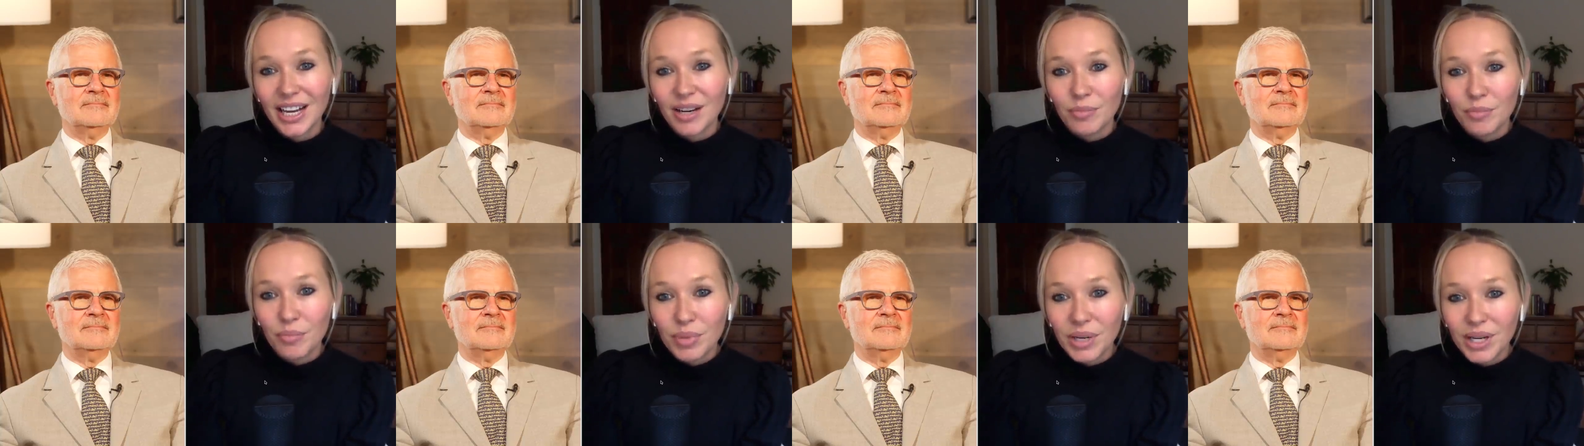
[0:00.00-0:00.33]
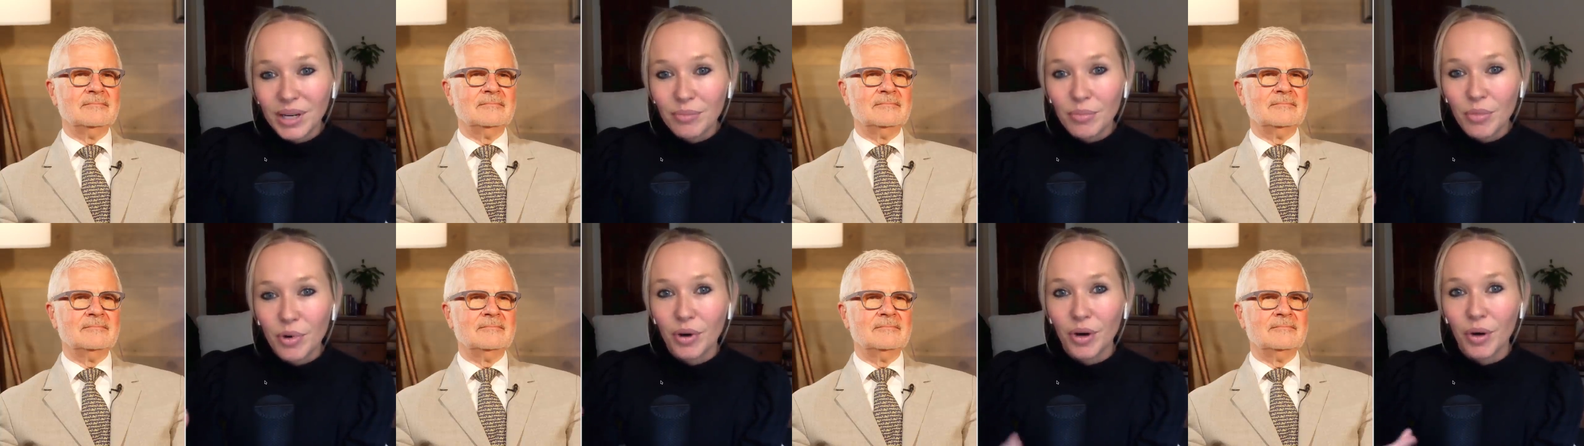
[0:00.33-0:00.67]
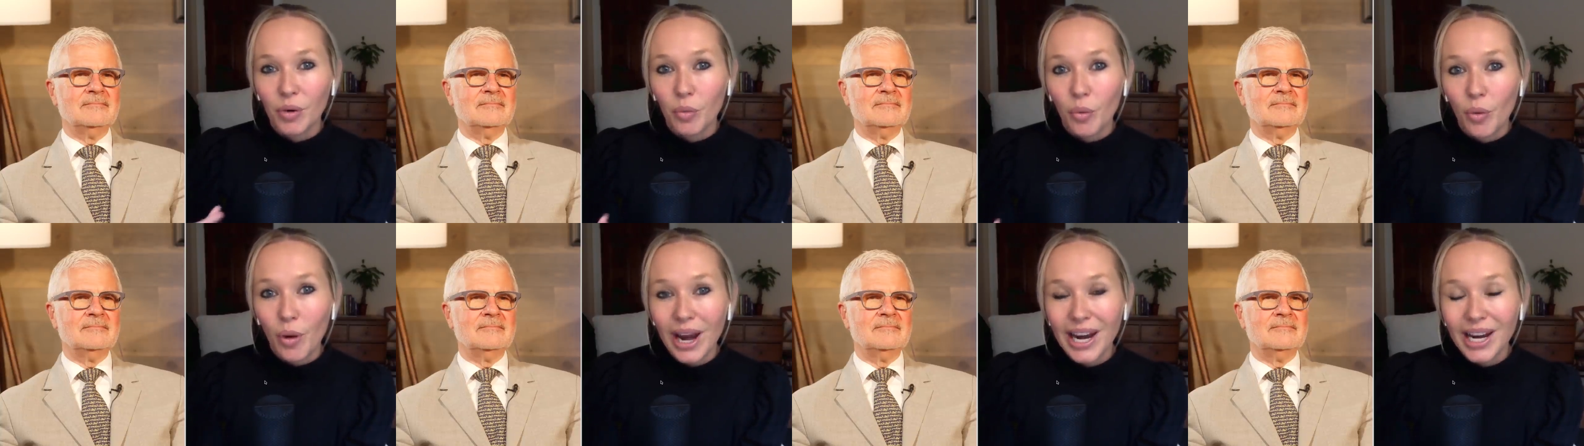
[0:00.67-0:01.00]
Speaker 1: be more
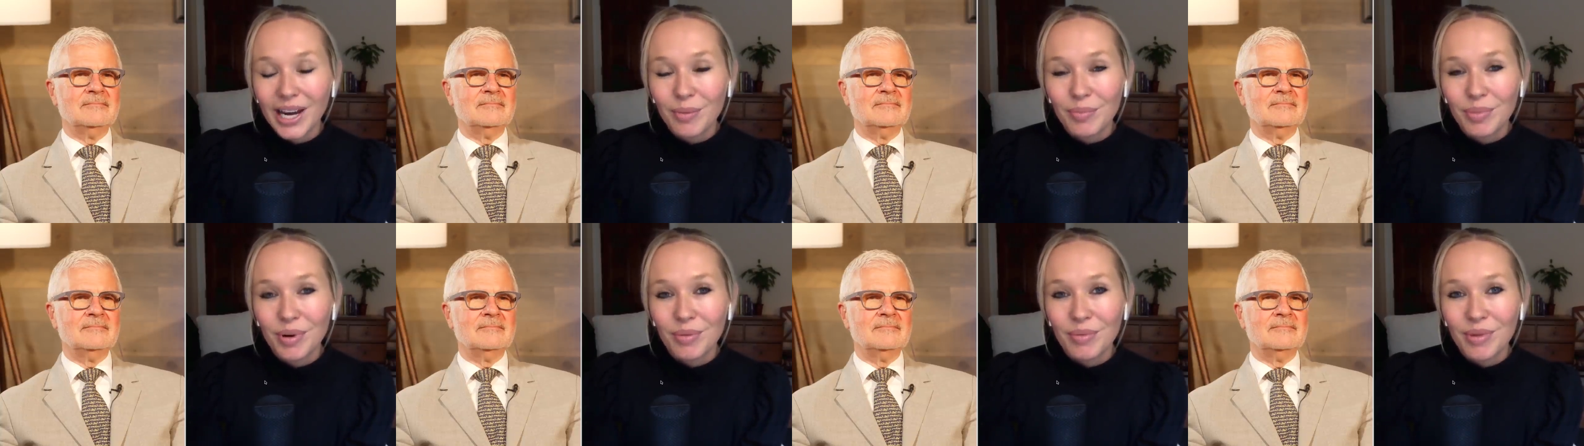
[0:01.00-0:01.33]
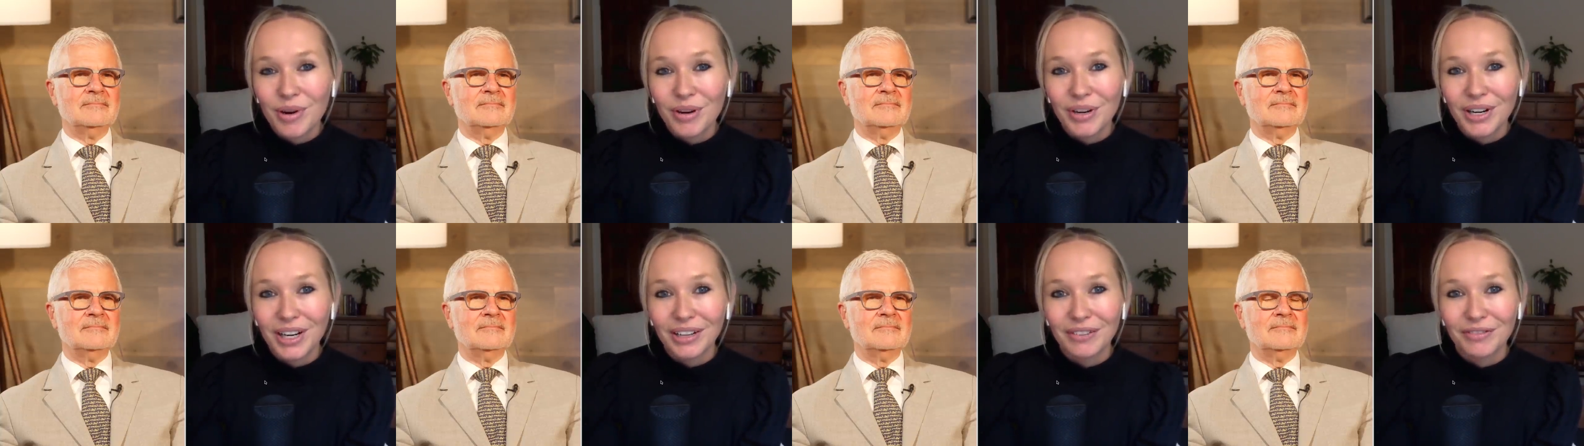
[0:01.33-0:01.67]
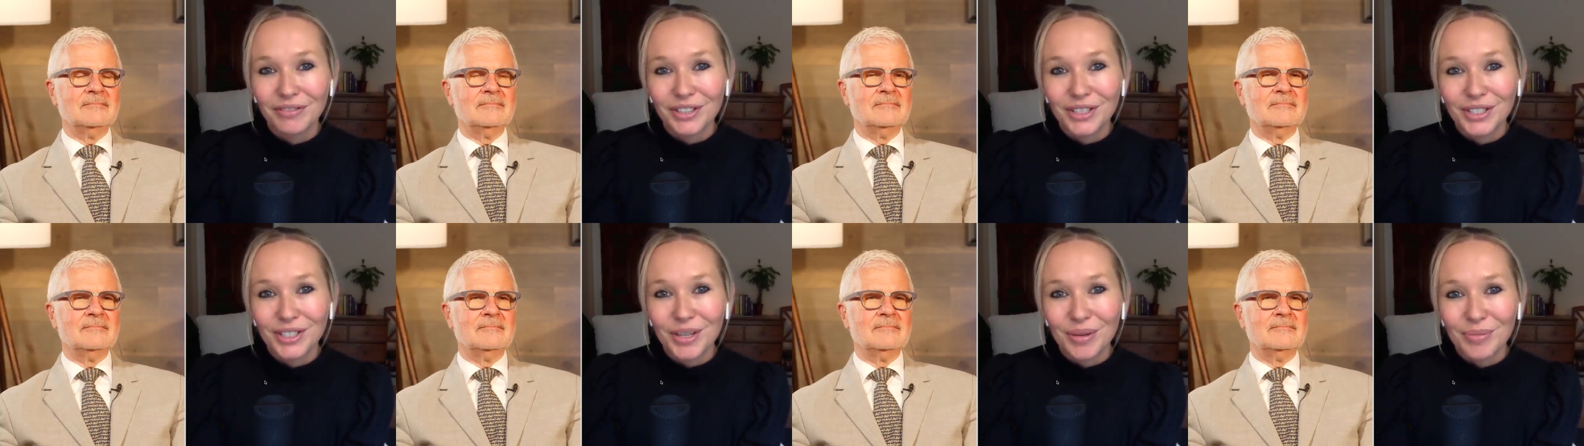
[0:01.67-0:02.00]
wake promoting
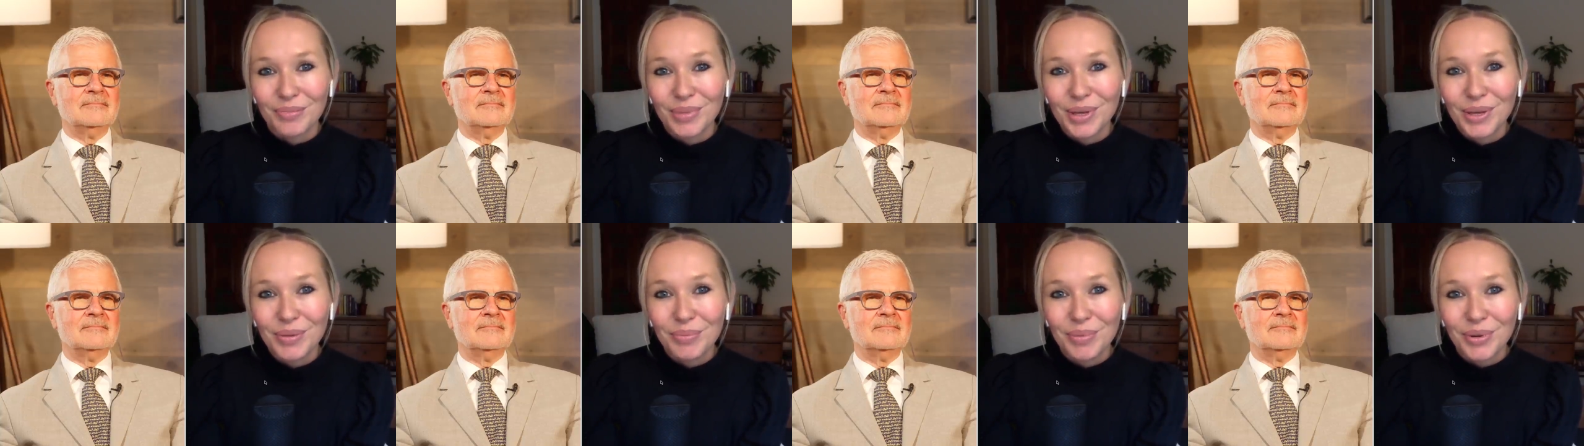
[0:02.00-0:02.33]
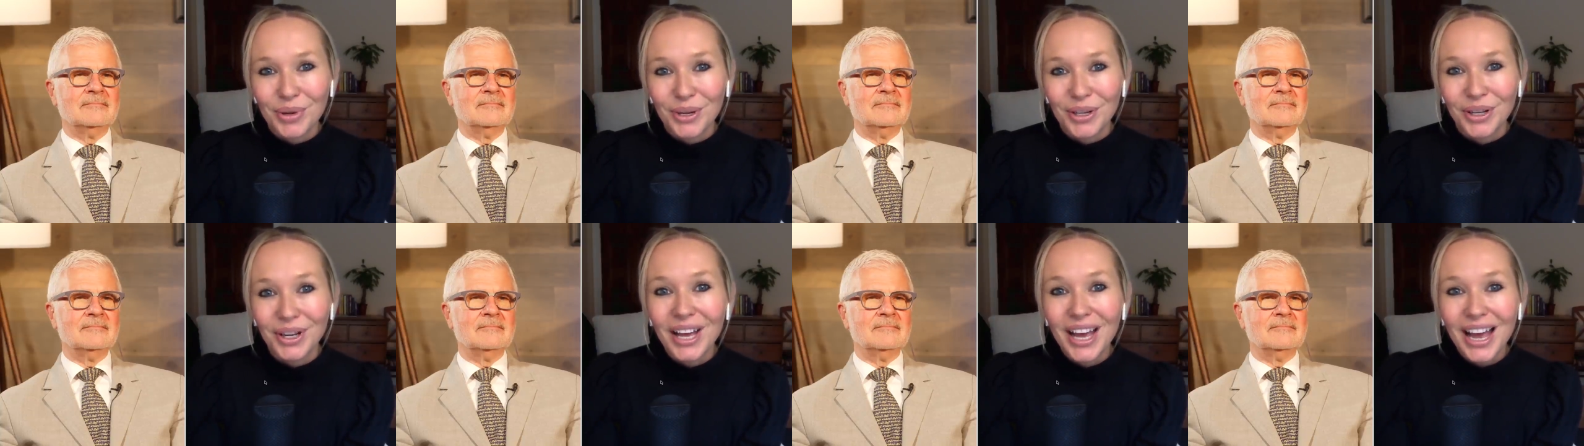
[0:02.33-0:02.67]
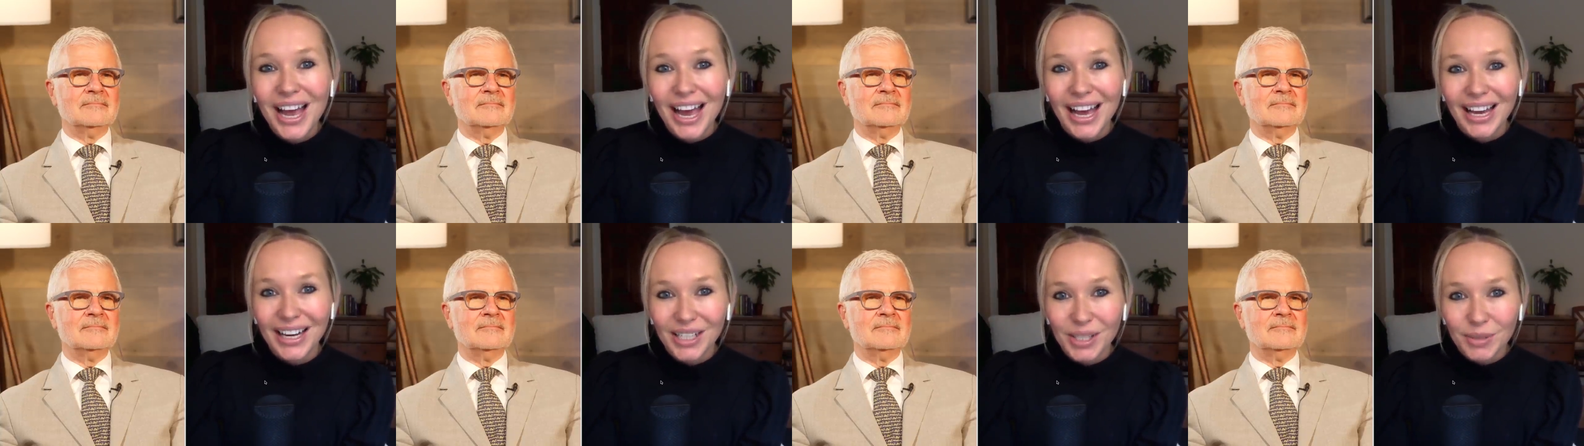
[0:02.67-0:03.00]
for some people.
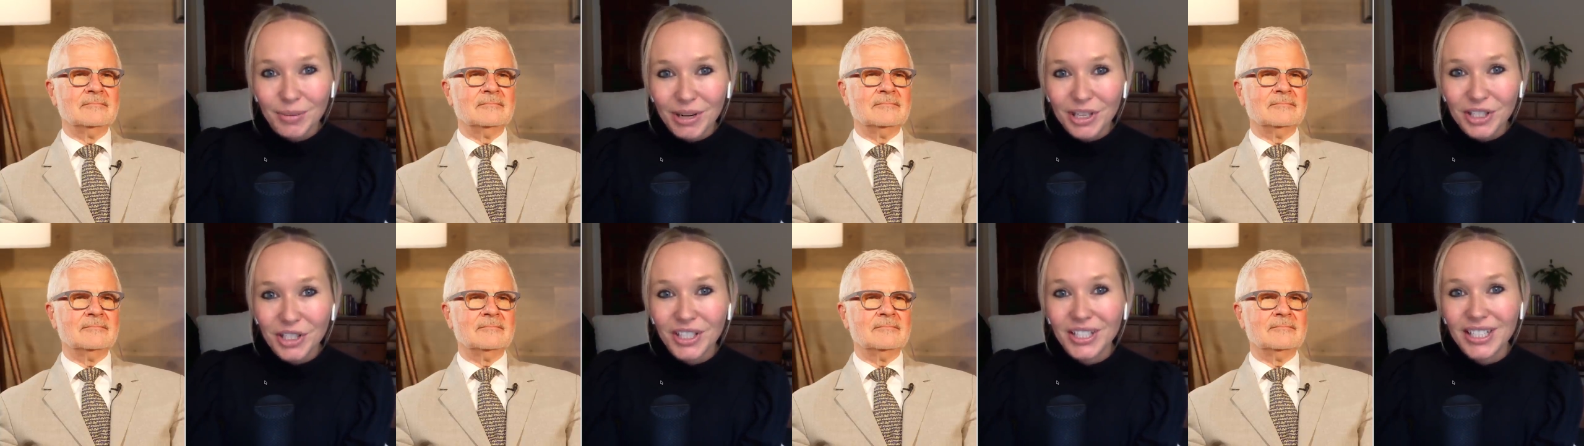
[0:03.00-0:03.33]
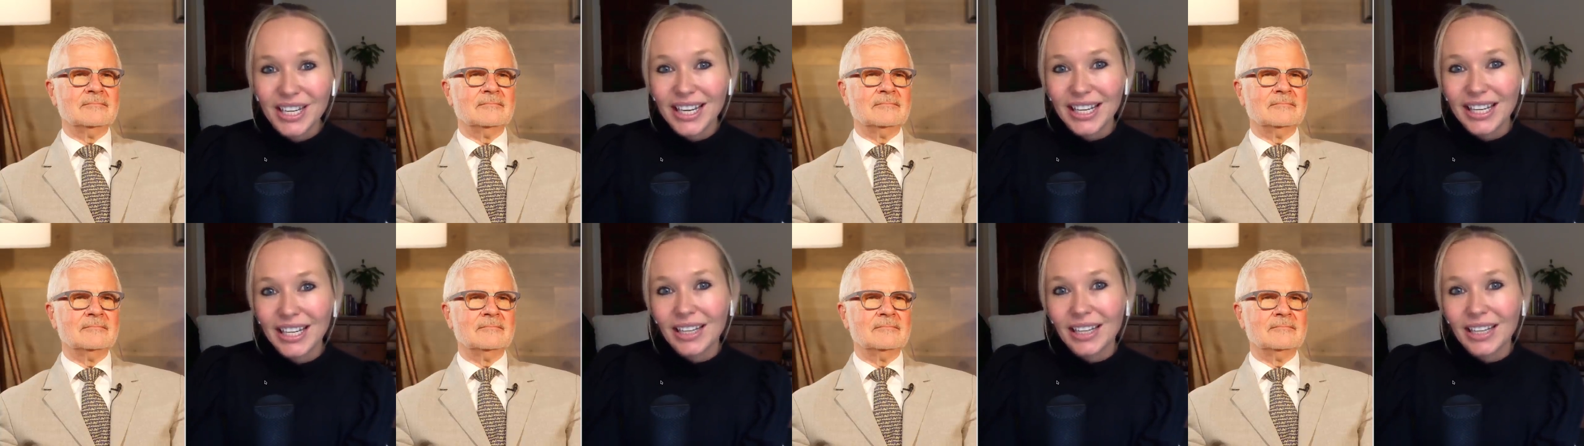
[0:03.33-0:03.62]
And especially taking a